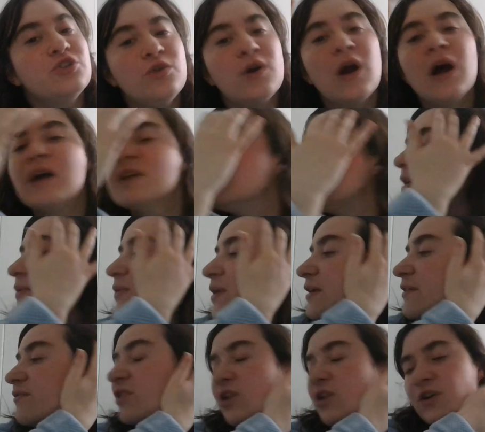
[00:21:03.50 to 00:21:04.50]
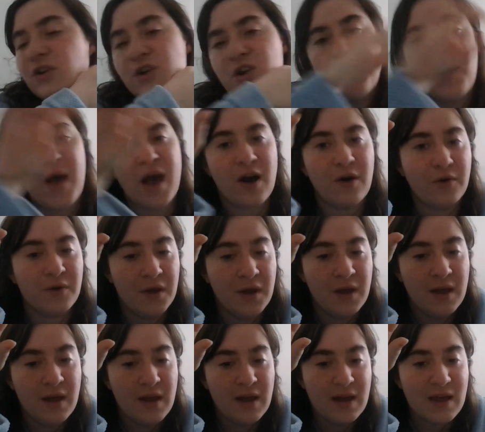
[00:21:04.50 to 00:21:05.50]
two gods that we've learned about
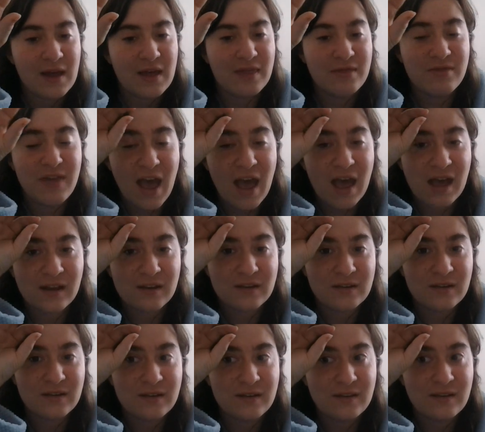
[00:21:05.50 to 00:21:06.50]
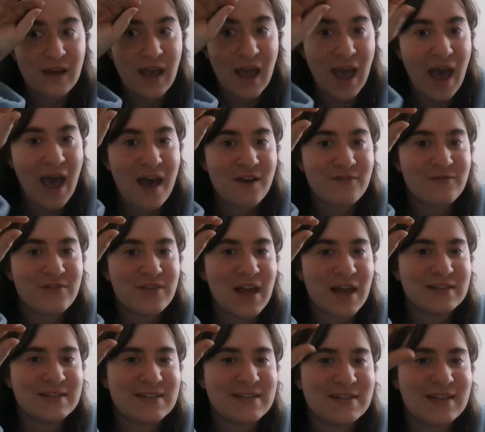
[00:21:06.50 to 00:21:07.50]
that have
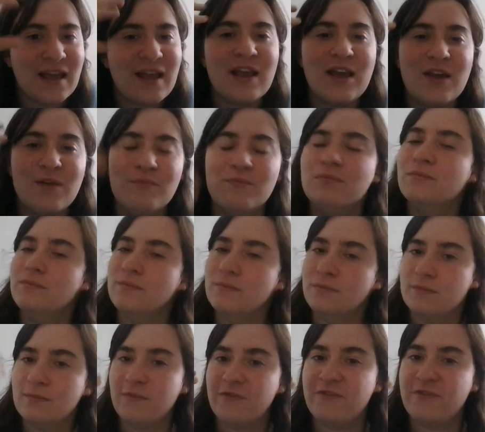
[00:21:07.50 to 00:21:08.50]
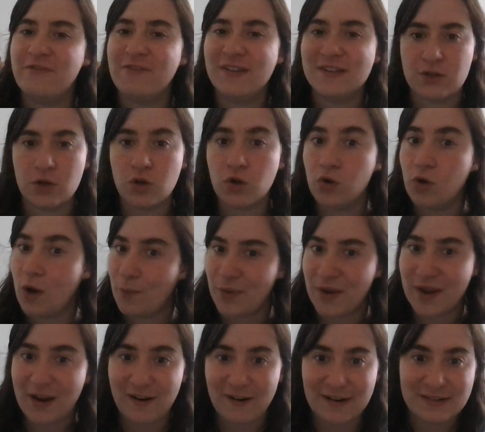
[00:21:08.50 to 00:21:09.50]
that same physical
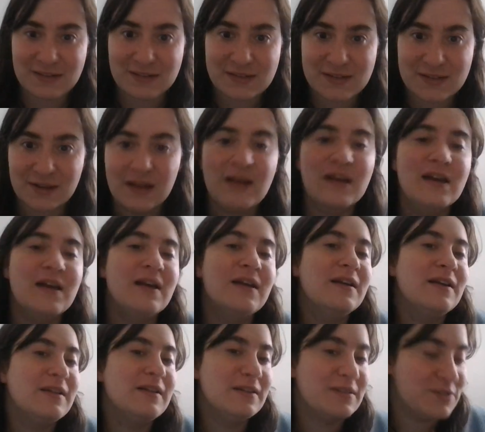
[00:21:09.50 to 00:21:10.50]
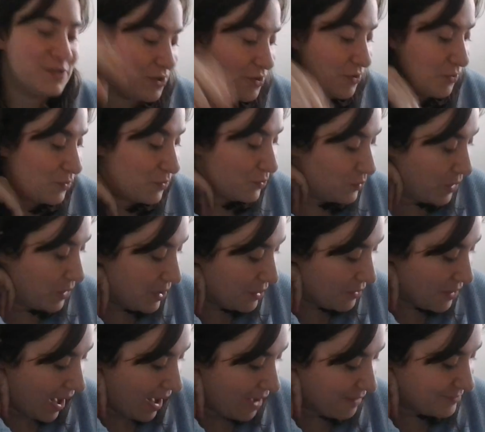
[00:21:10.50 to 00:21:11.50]
appearance. So
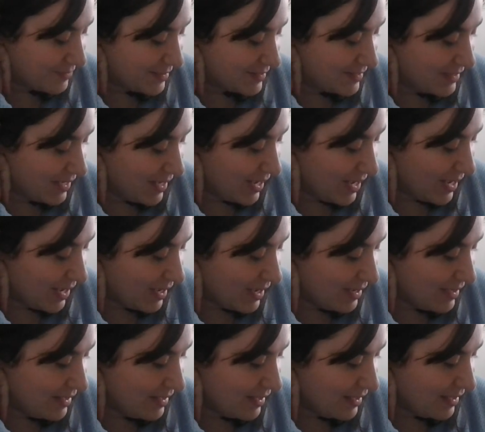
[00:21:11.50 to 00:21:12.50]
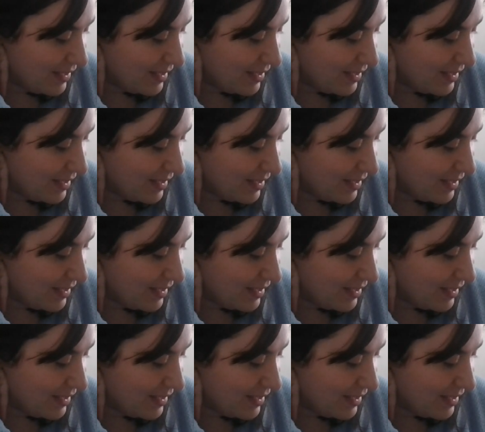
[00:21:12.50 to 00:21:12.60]
we'll have to see.